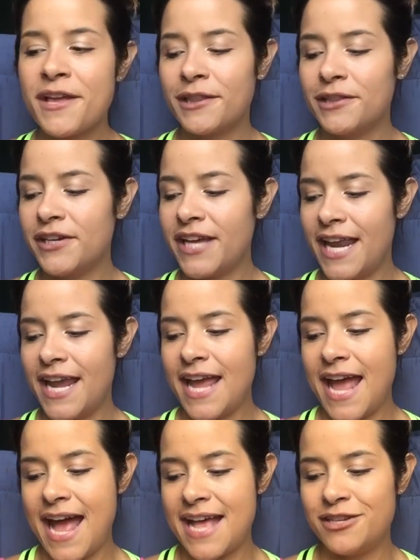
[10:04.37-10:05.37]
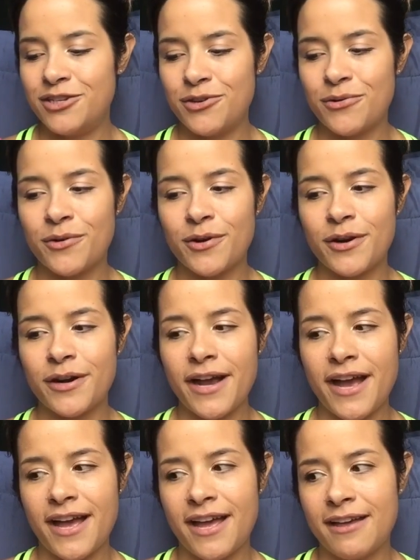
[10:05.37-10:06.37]
Look at it as your
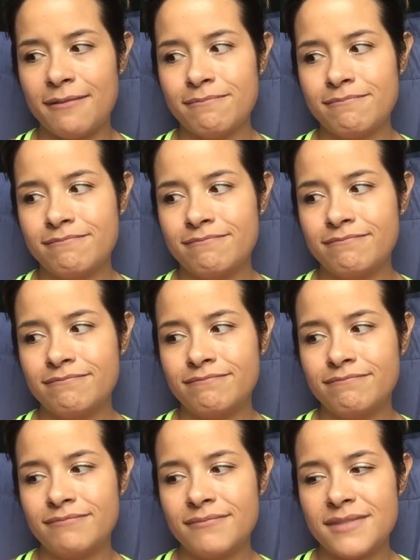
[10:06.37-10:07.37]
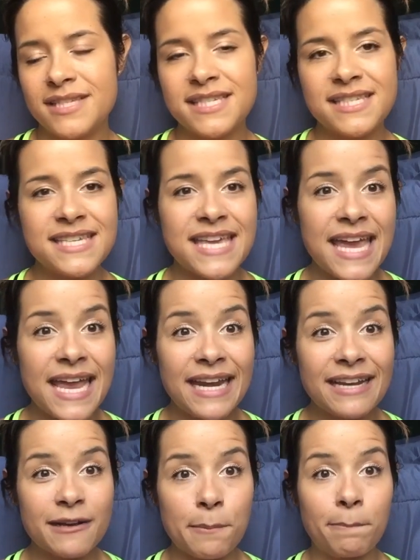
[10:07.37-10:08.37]

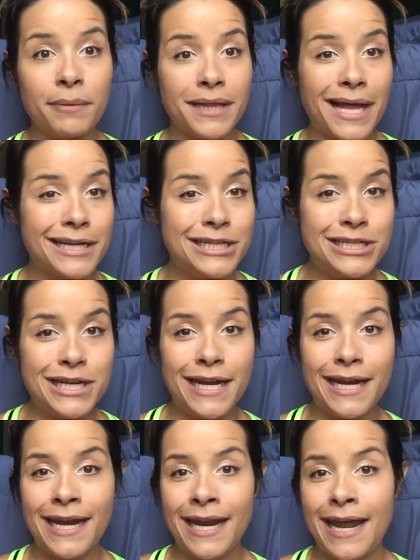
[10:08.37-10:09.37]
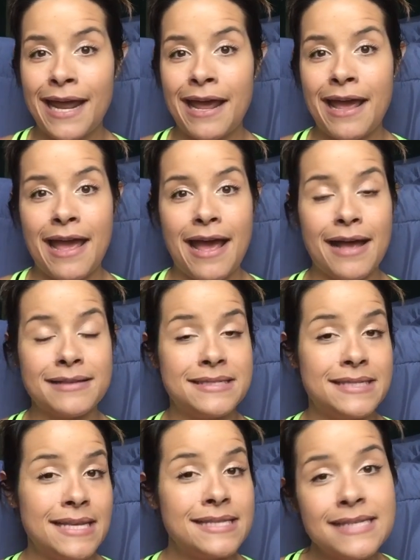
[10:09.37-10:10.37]
skin complexion
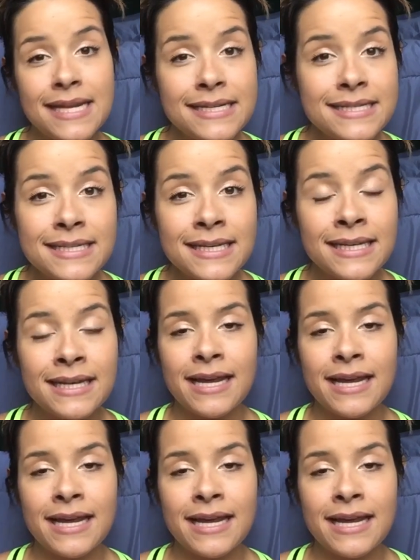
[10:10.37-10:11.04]
assistant.